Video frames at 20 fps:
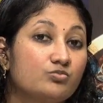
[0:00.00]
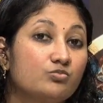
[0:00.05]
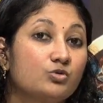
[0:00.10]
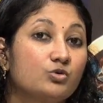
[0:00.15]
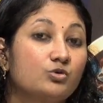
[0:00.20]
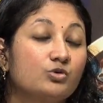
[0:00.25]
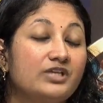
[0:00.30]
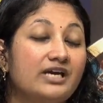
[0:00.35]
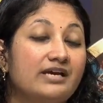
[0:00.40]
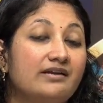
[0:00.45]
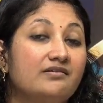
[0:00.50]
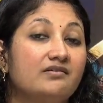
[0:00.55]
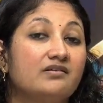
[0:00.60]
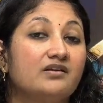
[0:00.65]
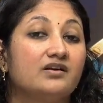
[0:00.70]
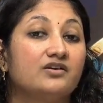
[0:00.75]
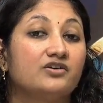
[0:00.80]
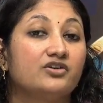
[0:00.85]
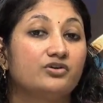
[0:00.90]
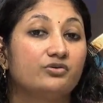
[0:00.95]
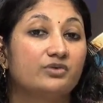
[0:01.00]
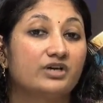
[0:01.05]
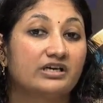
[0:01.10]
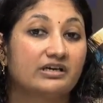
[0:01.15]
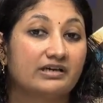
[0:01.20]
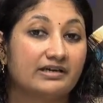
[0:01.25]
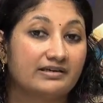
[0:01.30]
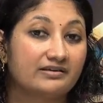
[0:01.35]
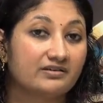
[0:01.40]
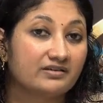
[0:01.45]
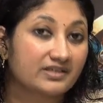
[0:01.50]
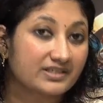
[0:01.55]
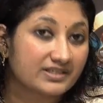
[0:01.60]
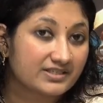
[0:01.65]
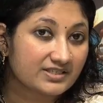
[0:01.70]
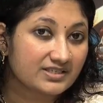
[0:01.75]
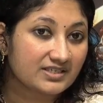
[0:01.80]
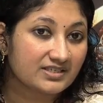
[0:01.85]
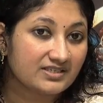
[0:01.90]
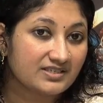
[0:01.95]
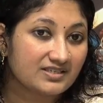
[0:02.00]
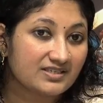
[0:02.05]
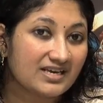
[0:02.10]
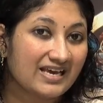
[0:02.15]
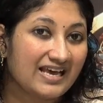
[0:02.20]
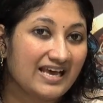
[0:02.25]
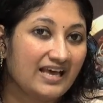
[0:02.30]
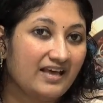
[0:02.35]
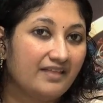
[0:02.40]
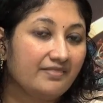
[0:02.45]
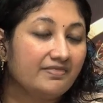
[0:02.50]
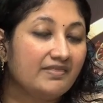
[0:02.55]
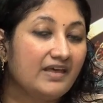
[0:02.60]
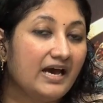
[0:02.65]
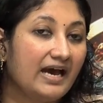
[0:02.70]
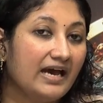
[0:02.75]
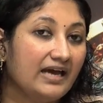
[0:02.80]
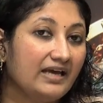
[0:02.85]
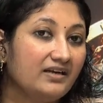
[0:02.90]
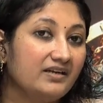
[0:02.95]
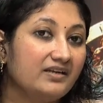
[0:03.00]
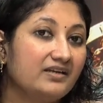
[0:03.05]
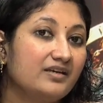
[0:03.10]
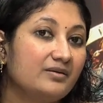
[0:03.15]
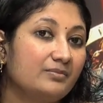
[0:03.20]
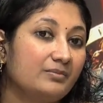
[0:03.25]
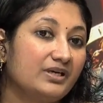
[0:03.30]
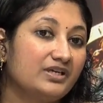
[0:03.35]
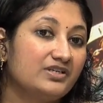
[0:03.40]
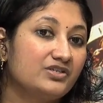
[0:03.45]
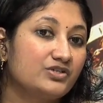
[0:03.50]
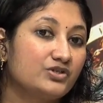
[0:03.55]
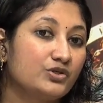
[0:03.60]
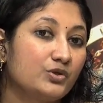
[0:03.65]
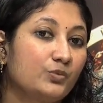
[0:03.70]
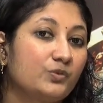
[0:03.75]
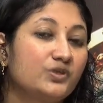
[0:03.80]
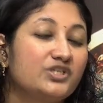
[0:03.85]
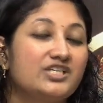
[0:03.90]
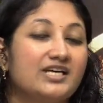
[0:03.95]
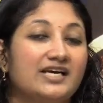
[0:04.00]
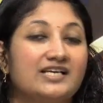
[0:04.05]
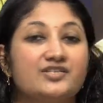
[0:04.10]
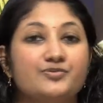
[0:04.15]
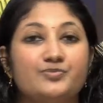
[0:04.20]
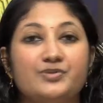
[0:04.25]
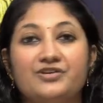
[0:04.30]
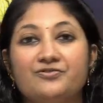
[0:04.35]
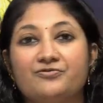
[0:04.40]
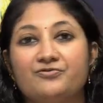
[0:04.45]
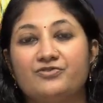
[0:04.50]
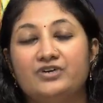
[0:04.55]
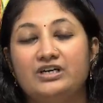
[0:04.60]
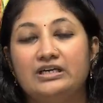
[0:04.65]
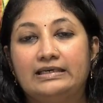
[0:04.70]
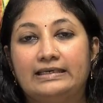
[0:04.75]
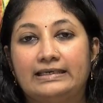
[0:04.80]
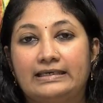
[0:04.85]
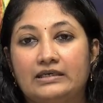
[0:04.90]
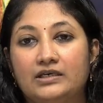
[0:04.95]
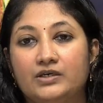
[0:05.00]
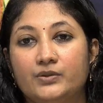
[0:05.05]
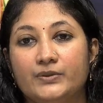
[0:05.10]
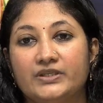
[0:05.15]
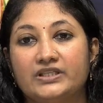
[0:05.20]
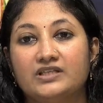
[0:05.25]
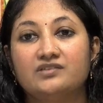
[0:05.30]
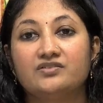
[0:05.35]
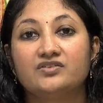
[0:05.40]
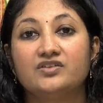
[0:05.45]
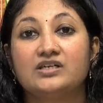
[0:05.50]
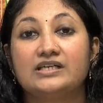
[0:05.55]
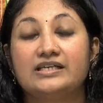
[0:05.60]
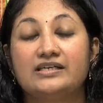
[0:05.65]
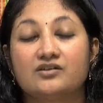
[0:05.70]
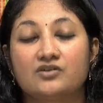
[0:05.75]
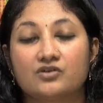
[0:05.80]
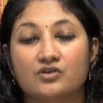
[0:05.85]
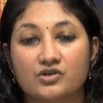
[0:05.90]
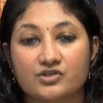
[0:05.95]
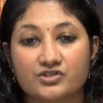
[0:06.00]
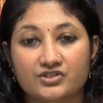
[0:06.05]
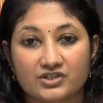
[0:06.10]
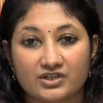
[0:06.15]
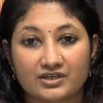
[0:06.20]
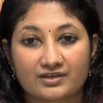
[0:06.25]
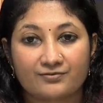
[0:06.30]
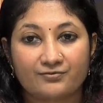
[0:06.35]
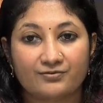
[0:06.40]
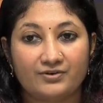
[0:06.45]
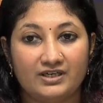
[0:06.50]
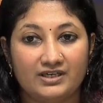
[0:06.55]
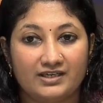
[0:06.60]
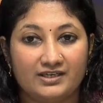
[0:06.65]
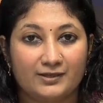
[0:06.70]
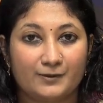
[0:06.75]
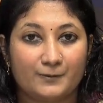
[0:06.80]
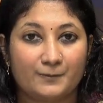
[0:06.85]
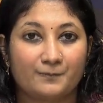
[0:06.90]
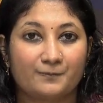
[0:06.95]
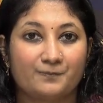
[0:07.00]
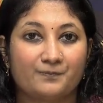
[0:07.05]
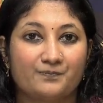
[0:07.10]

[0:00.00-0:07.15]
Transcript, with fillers: smoothened to a greater extent than an image which has been filtered with a 3 cross 3 filter.